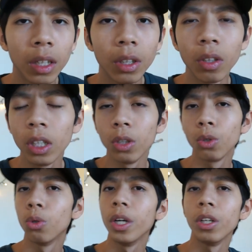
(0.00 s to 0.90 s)
you need to
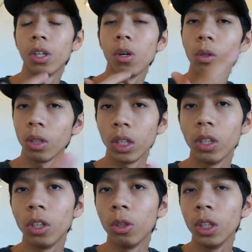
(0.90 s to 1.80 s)
create your own
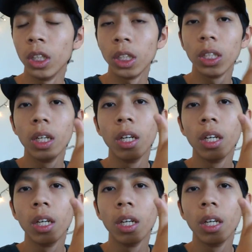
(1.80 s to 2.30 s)
stories,